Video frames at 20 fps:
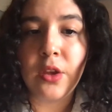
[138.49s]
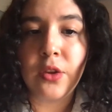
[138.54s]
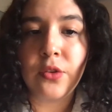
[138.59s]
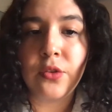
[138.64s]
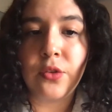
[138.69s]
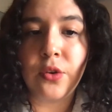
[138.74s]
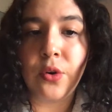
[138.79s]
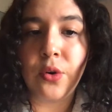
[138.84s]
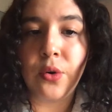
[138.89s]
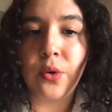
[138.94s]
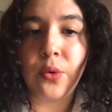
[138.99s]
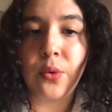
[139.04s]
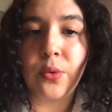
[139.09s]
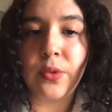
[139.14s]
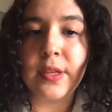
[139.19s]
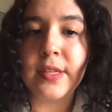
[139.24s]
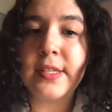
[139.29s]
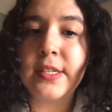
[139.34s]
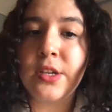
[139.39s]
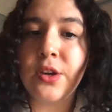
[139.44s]
So
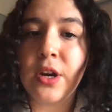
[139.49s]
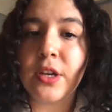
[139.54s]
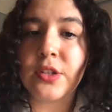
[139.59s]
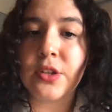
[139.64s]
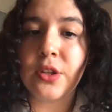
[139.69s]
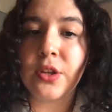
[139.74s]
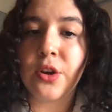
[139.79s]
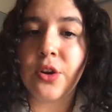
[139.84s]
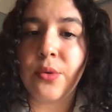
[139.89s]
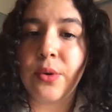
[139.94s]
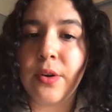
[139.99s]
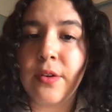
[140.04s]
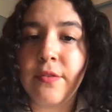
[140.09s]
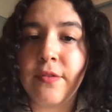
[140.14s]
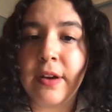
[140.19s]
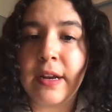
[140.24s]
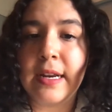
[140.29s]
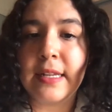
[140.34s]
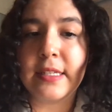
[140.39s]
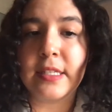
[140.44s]
this year I saw the career of
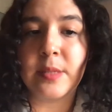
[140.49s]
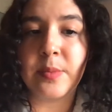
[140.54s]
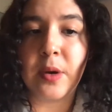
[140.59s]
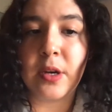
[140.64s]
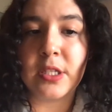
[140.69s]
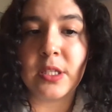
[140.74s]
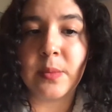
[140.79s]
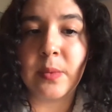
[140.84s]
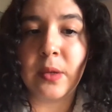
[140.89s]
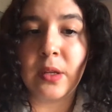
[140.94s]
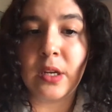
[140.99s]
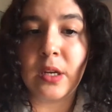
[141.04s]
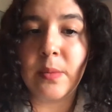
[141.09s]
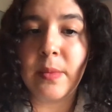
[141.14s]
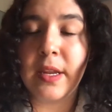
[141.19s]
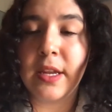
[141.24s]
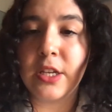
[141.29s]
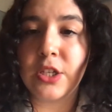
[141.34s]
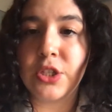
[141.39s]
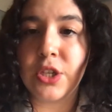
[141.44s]
finance as a possibility to
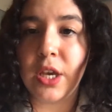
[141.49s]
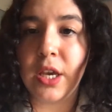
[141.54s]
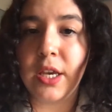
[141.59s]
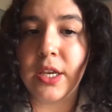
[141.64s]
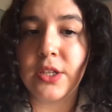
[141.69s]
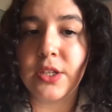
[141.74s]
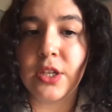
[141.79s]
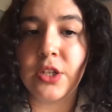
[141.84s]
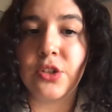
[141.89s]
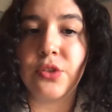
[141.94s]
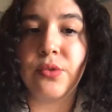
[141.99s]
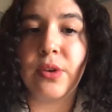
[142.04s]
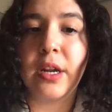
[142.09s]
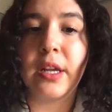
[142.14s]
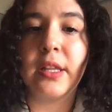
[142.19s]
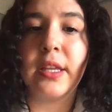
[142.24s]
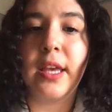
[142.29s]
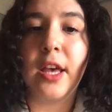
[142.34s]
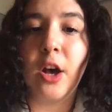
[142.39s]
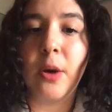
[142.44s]
make a change and
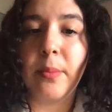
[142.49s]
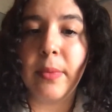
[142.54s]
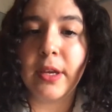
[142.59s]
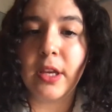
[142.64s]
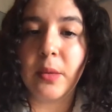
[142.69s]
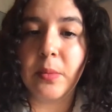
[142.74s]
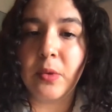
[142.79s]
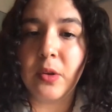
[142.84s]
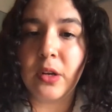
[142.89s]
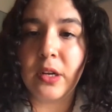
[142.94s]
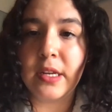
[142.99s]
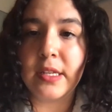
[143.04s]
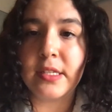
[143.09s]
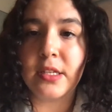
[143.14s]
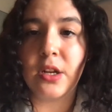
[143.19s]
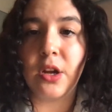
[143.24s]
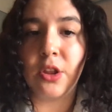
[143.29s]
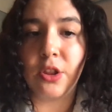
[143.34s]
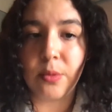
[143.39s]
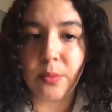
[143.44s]
directly help my communities
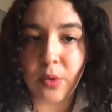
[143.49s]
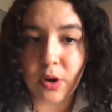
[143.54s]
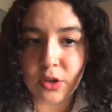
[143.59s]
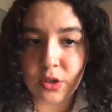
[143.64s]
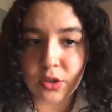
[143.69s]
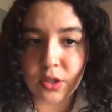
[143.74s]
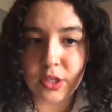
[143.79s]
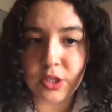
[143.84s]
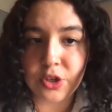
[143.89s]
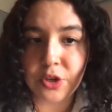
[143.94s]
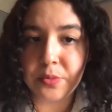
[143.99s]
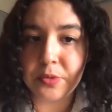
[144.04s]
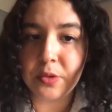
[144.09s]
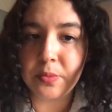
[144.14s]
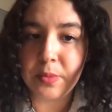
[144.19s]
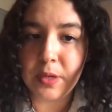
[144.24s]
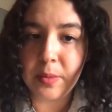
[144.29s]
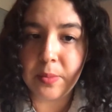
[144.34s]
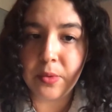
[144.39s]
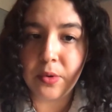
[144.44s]
and other marginalized groups
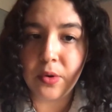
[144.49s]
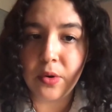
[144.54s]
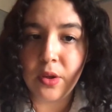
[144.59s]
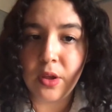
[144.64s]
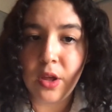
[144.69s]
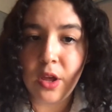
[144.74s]
of people.